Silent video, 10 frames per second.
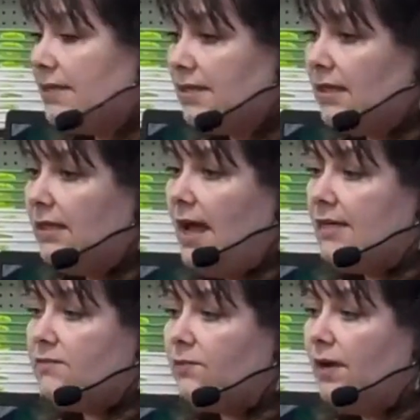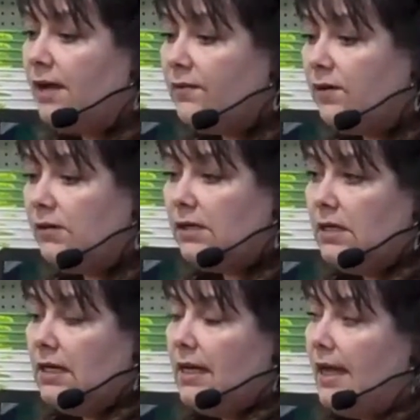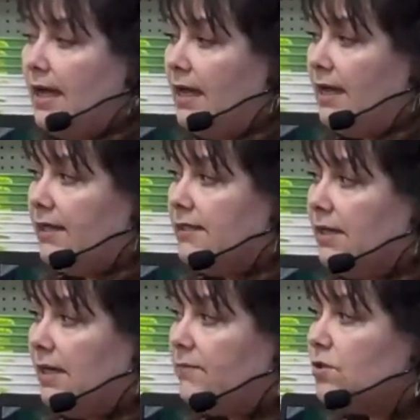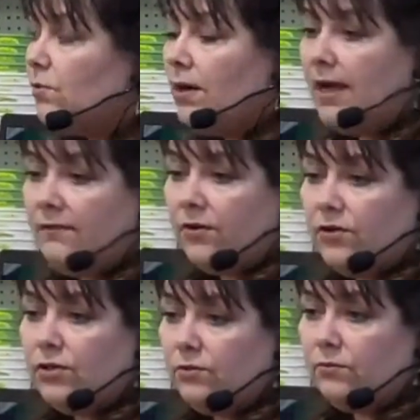that's going to last forever. And so whatever